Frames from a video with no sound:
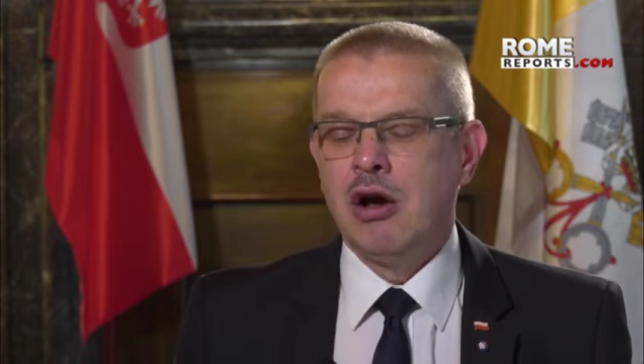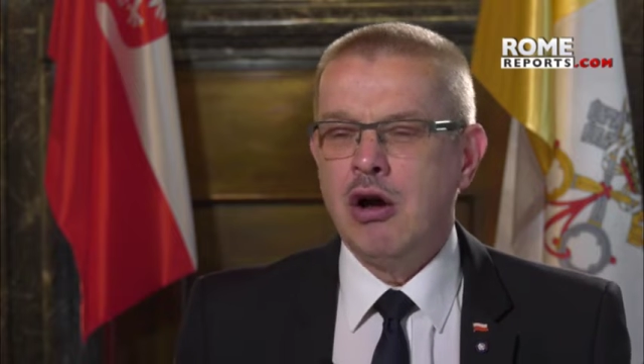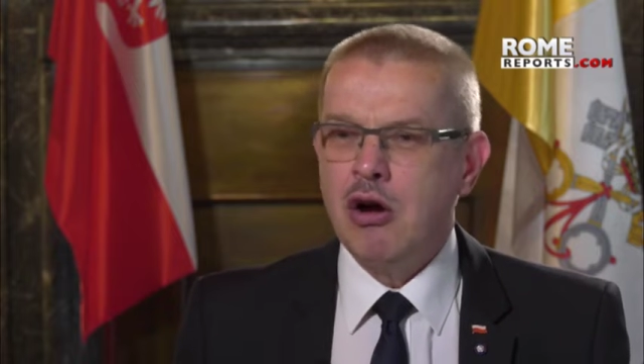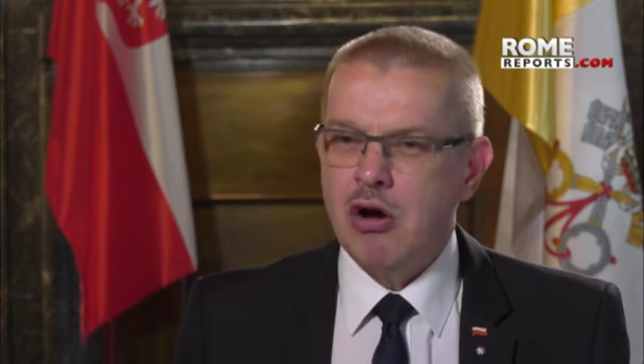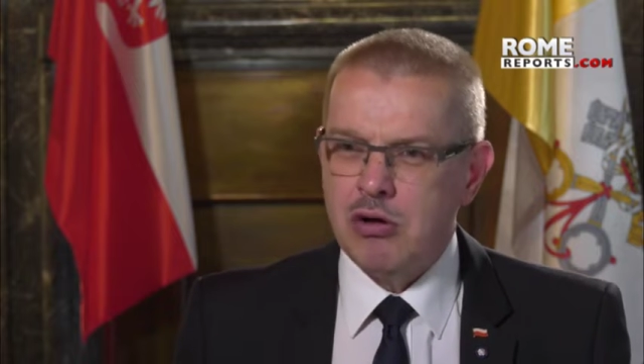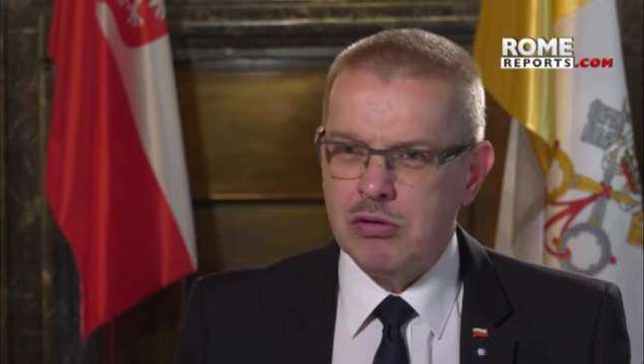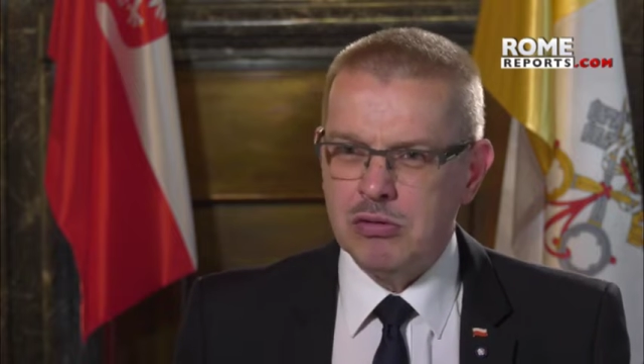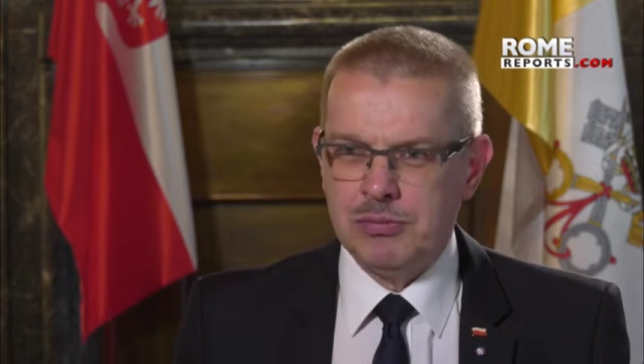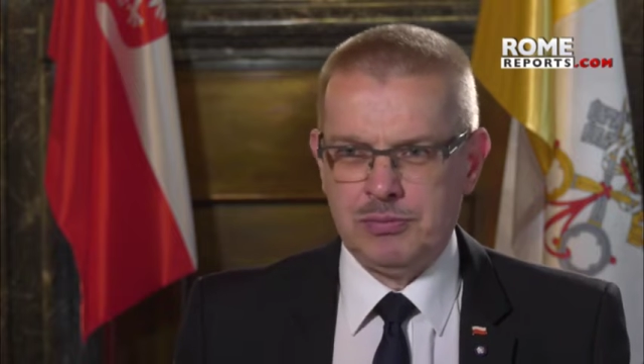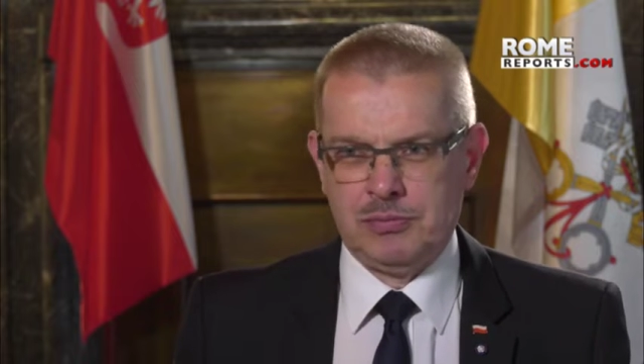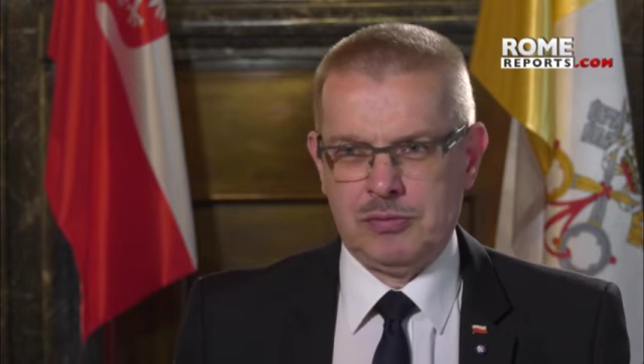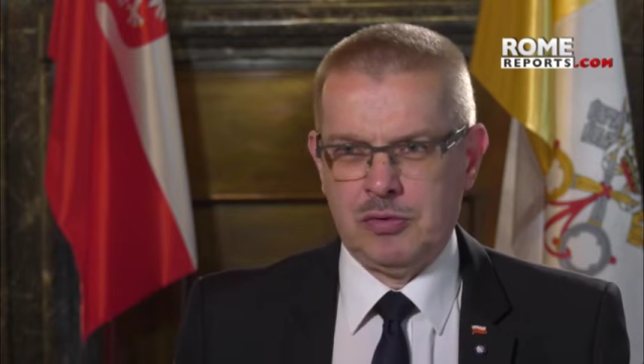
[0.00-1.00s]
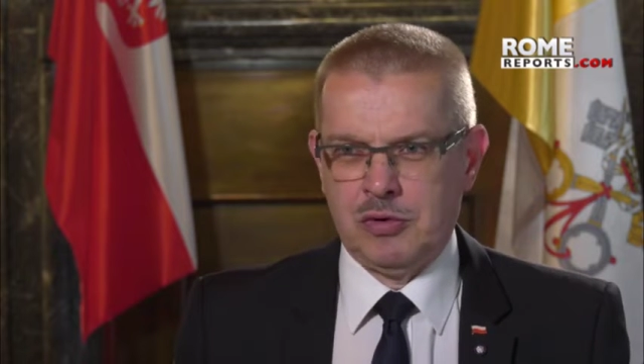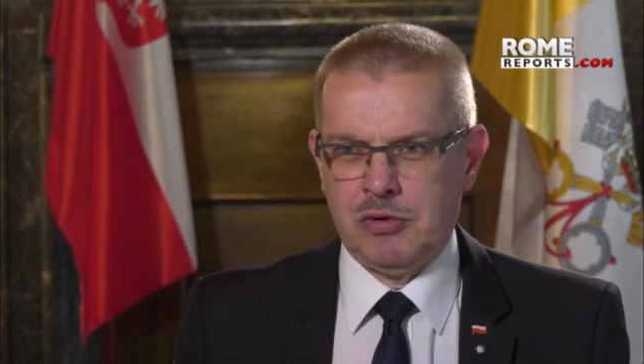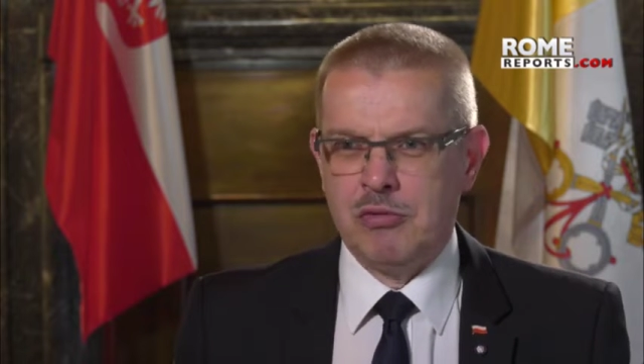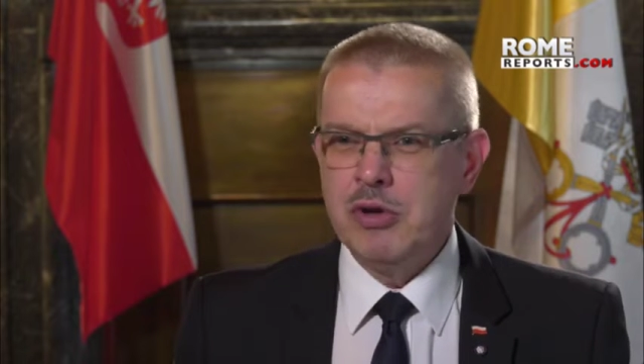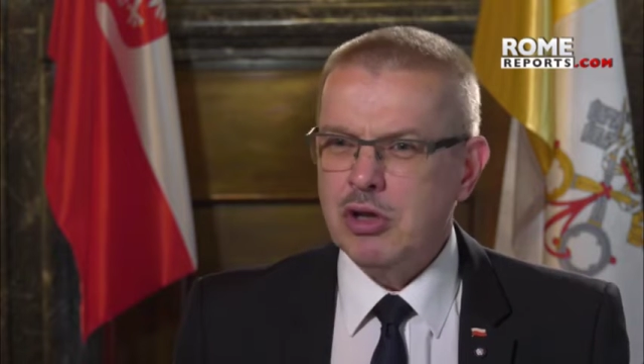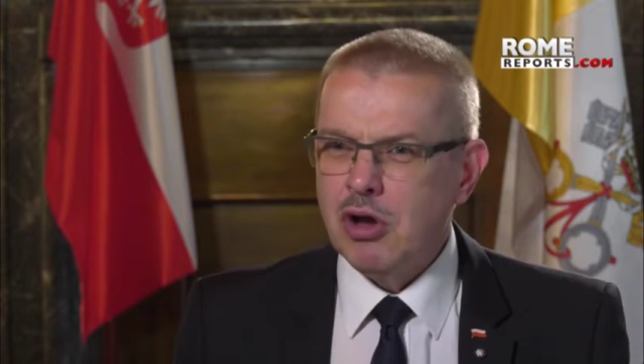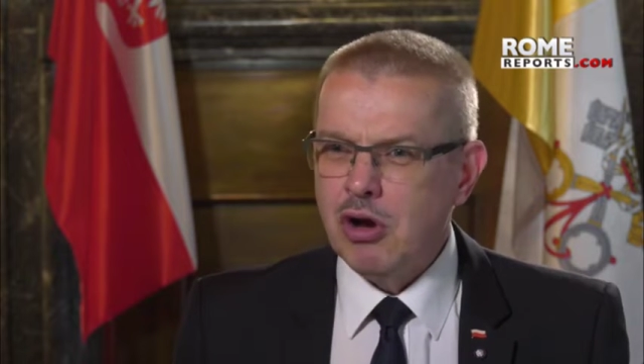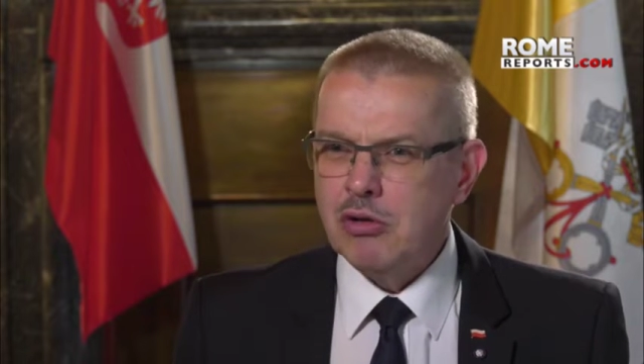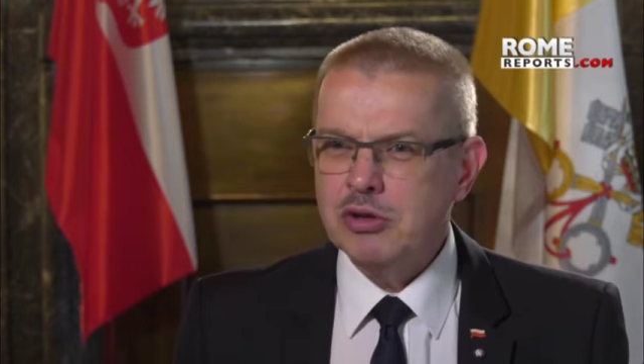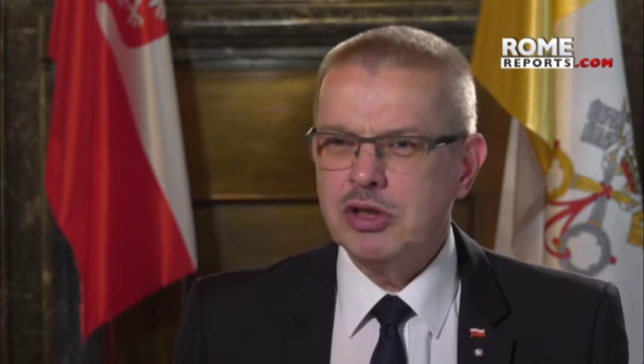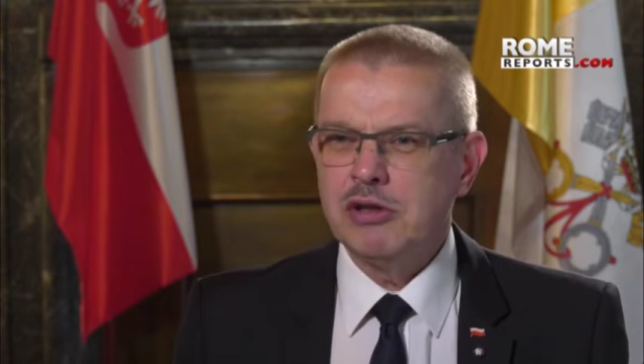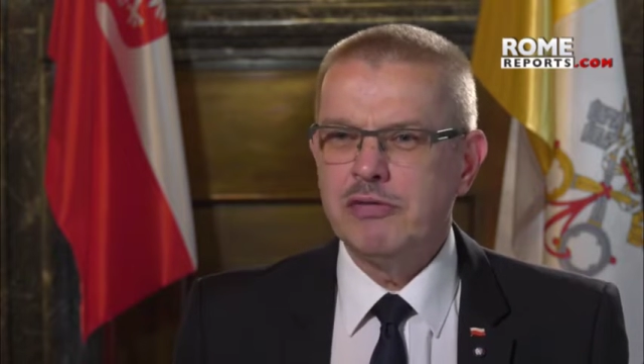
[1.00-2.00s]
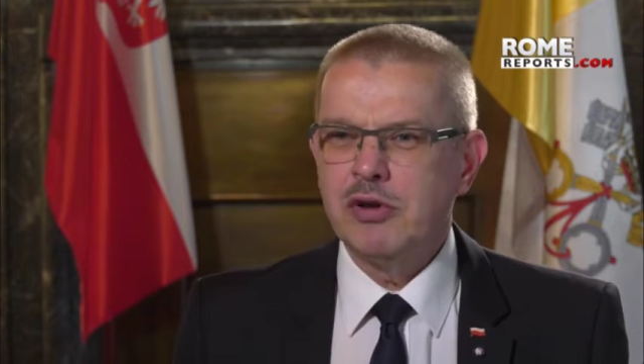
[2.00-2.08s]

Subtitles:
oh, we know that